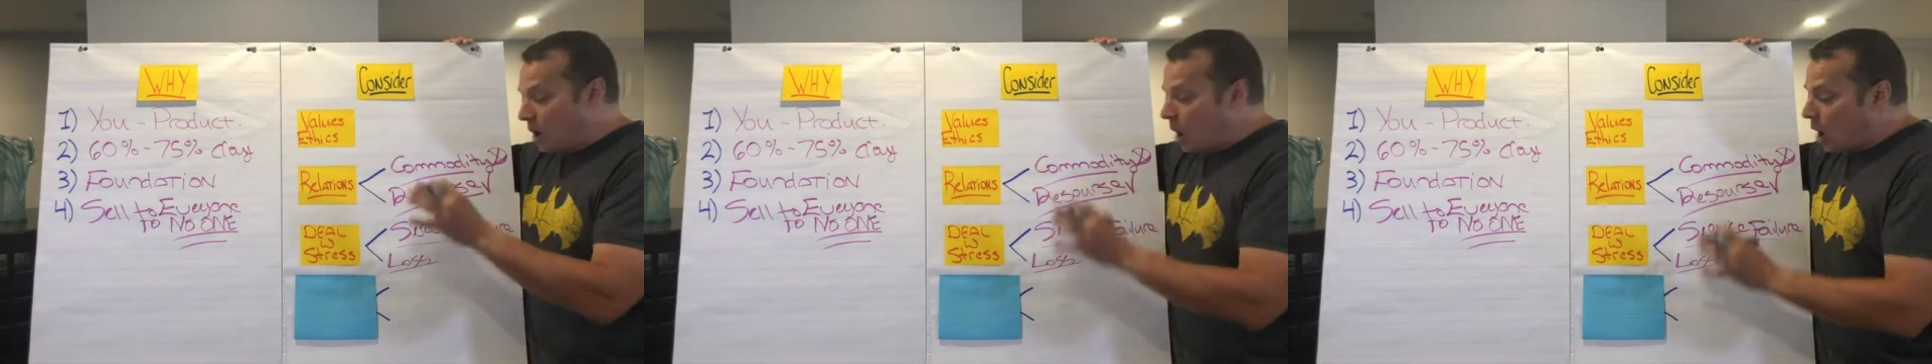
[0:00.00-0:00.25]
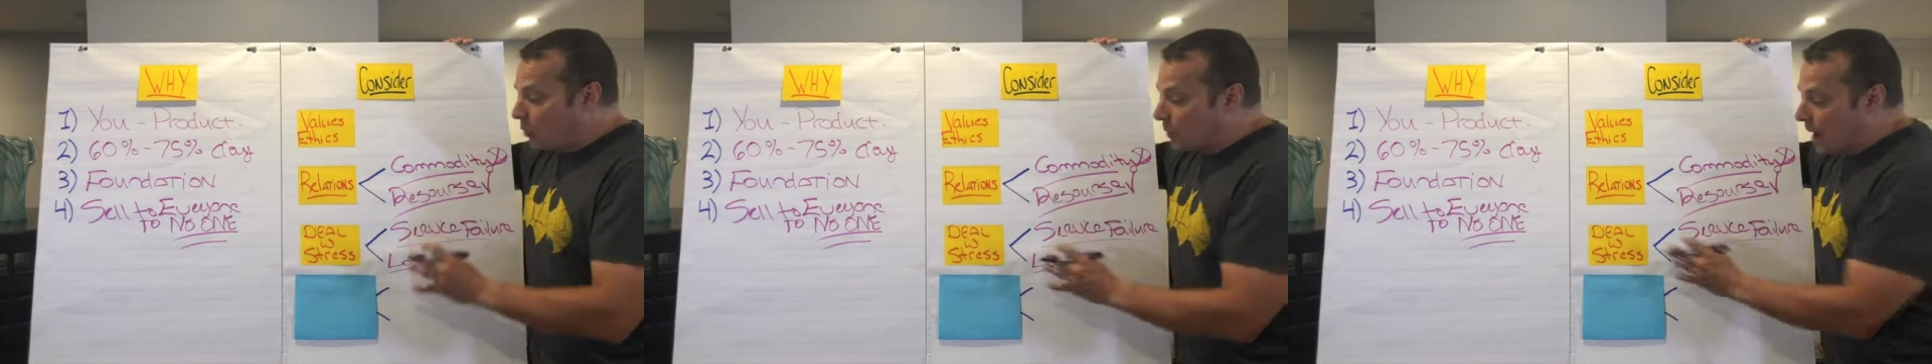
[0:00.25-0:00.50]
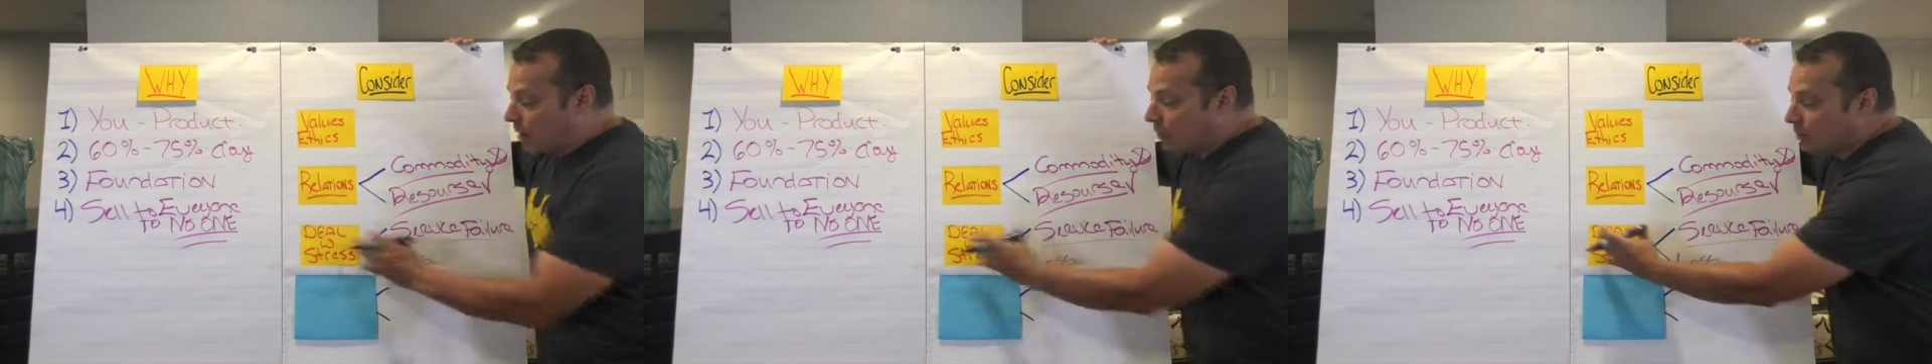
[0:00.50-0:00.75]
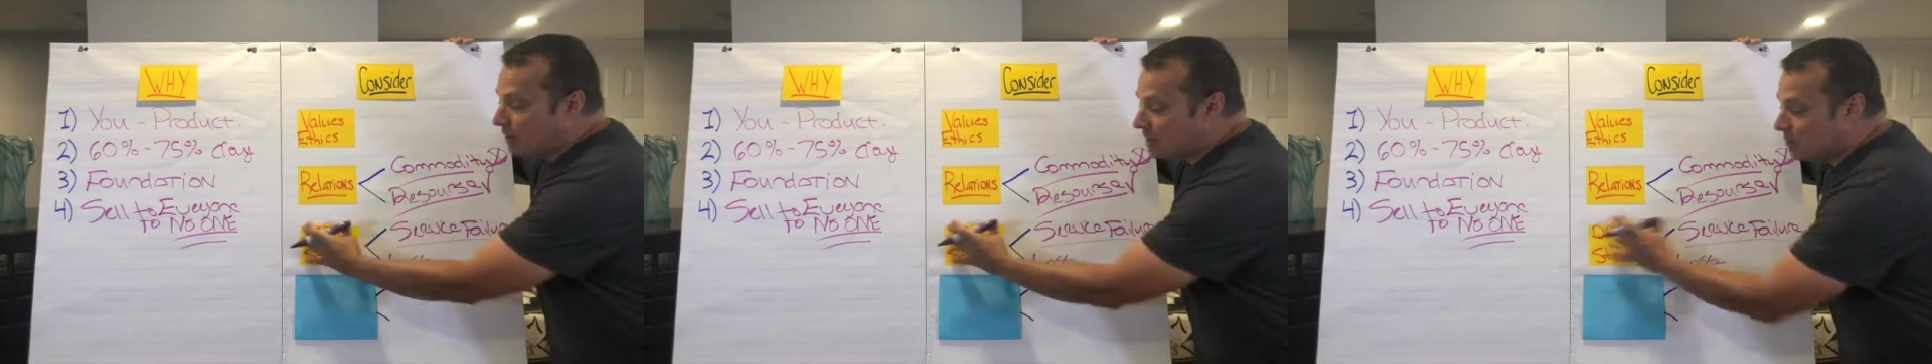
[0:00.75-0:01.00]
around
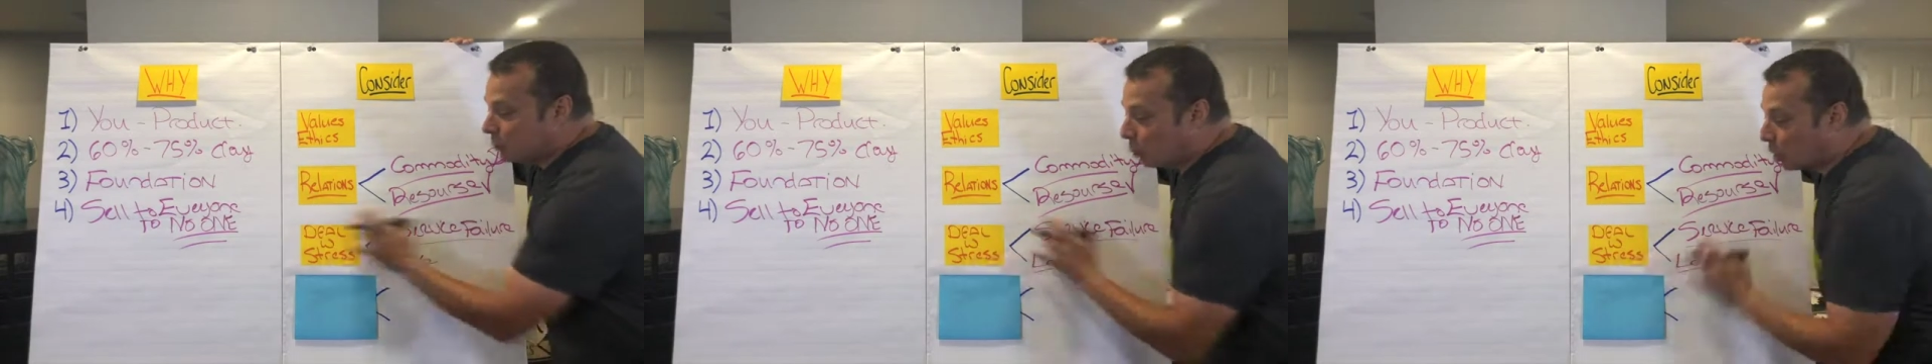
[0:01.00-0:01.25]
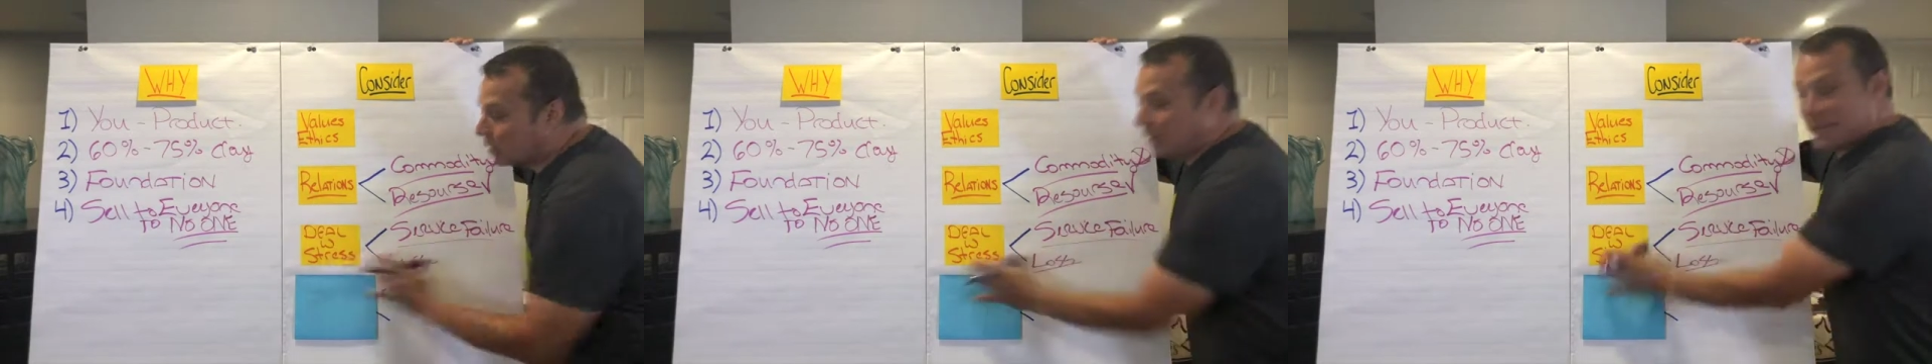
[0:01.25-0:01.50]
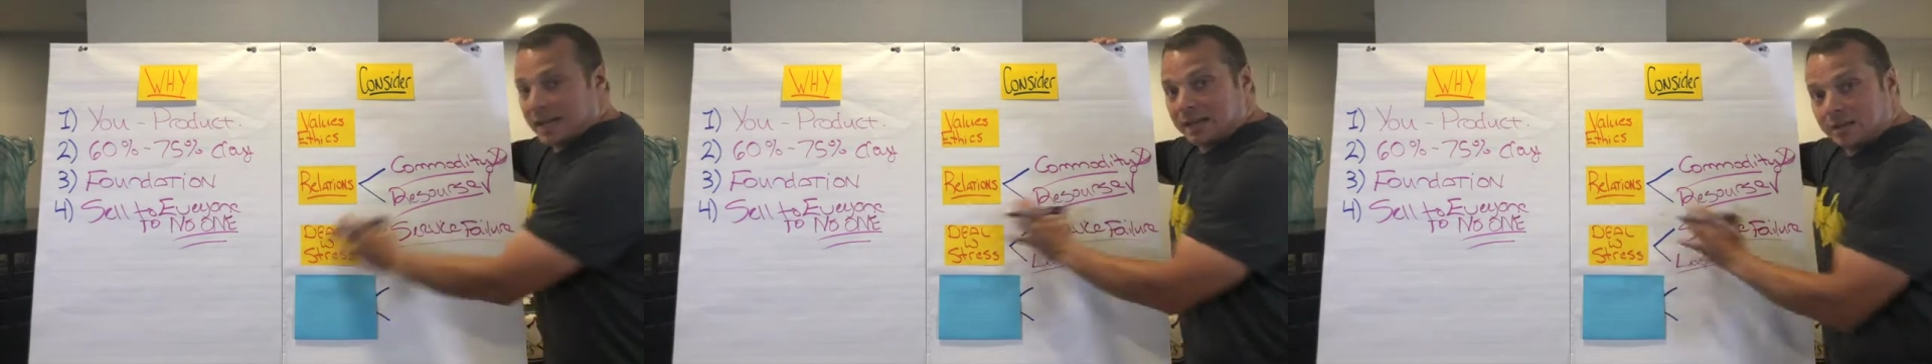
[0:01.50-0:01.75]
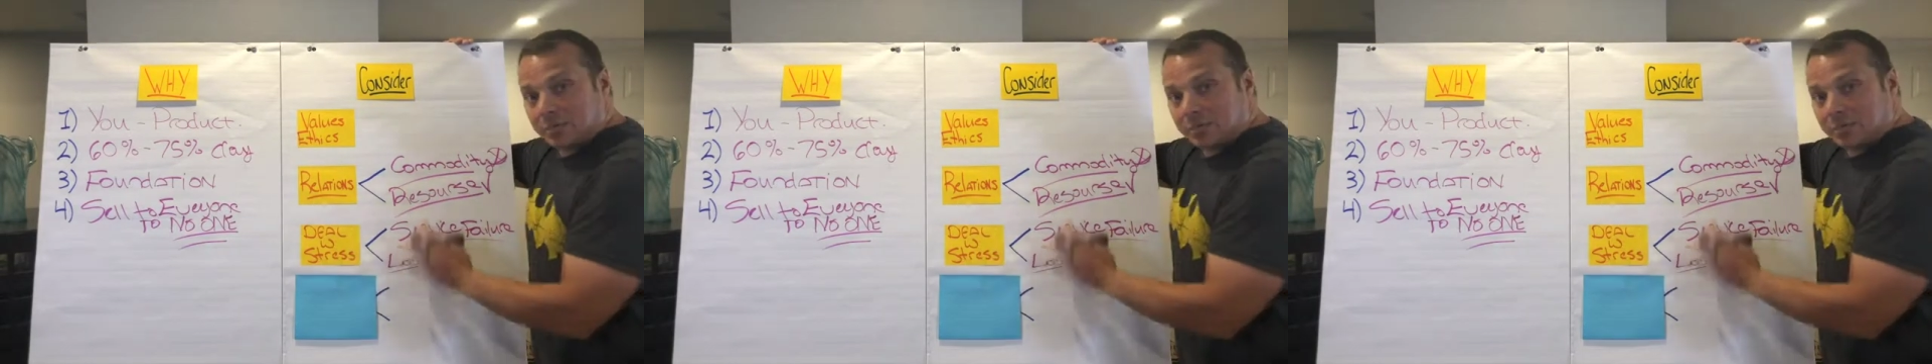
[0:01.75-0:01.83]
working the